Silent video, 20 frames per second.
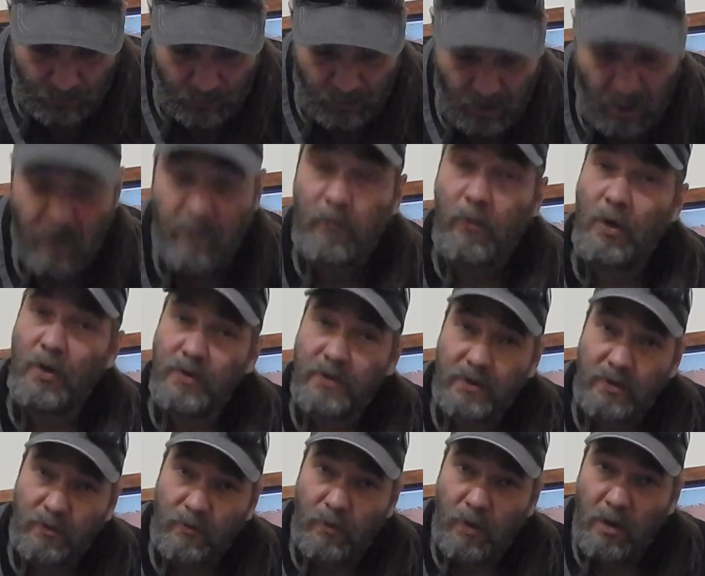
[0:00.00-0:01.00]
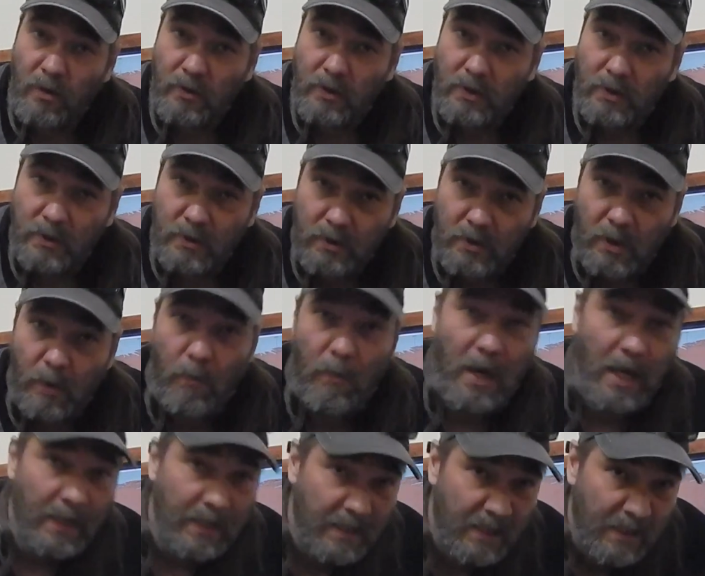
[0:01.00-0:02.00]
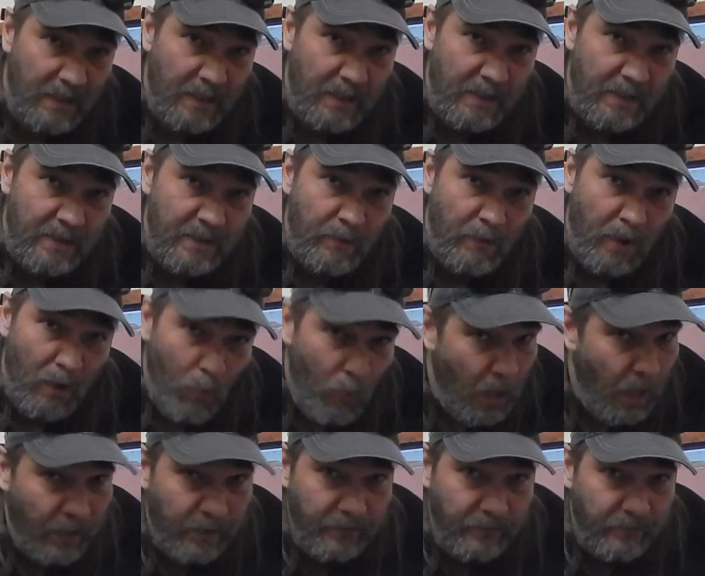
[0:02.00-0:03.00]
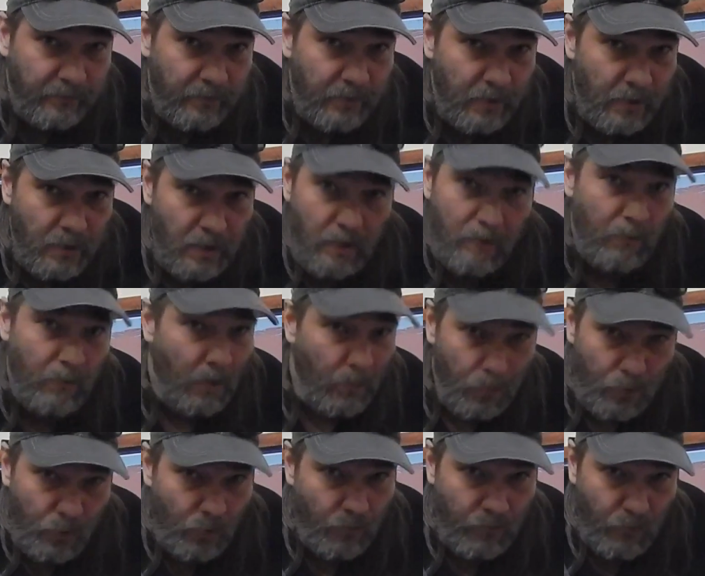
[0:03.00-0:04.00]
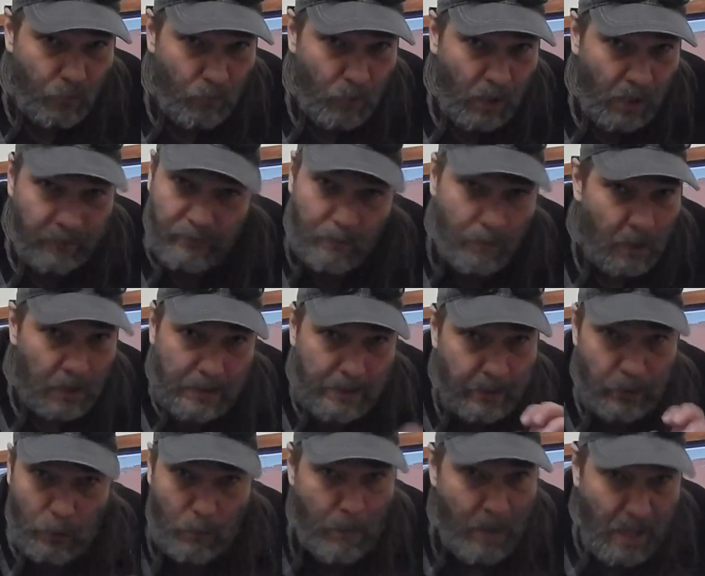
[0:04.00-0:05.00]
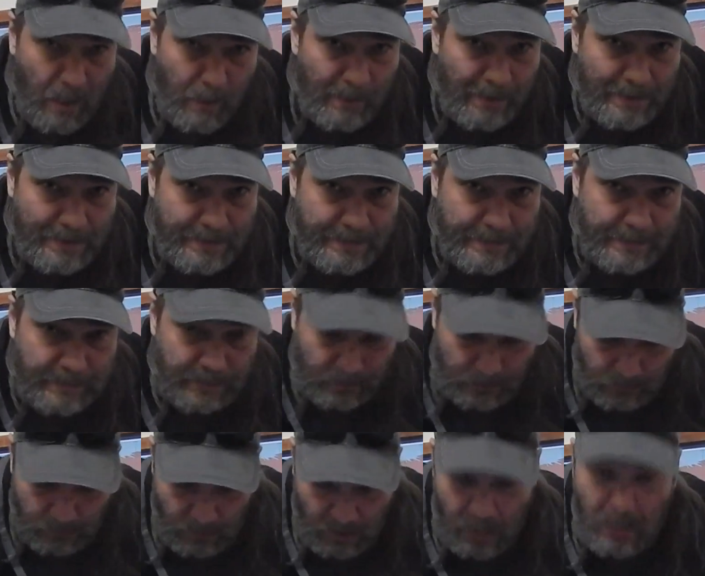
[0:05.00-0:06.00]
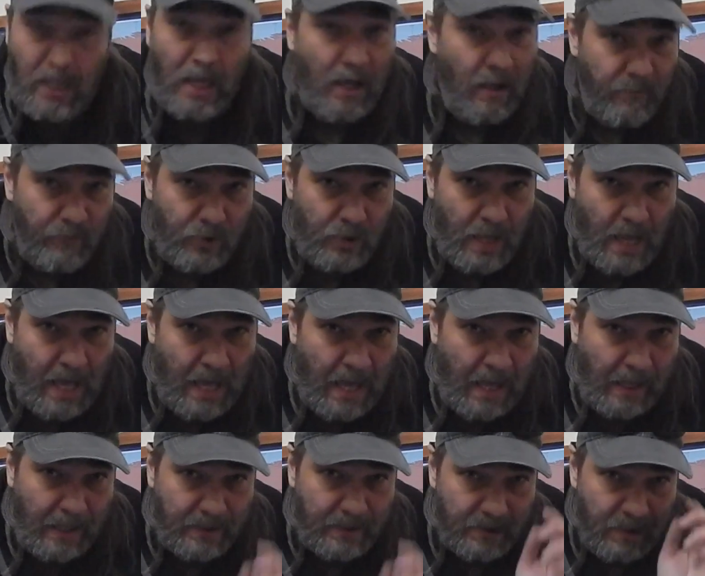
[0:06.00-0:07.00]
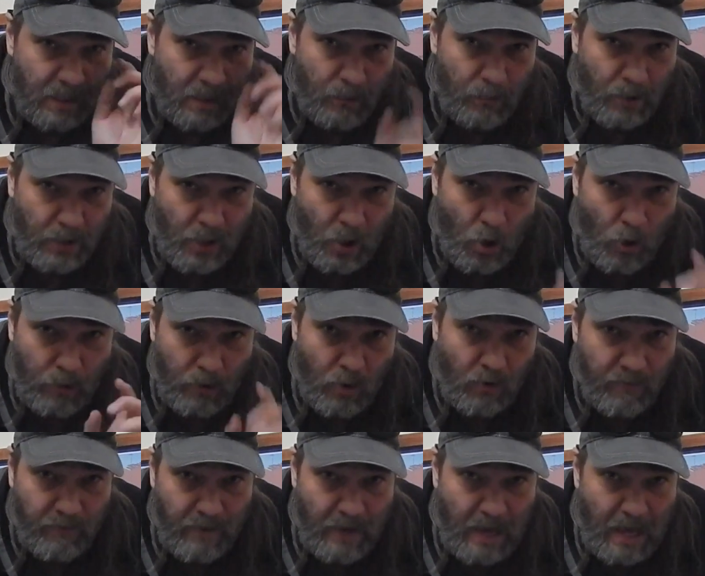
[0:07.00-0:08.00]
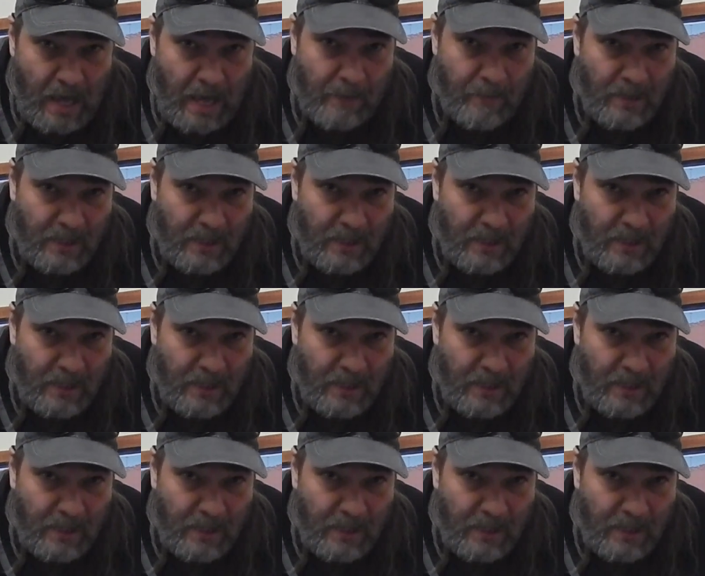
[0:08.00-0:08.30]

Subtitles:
love most in the world? My kids and my wife, my beautiful wife and my little babies. I love you guys. Pranom Nong Fa and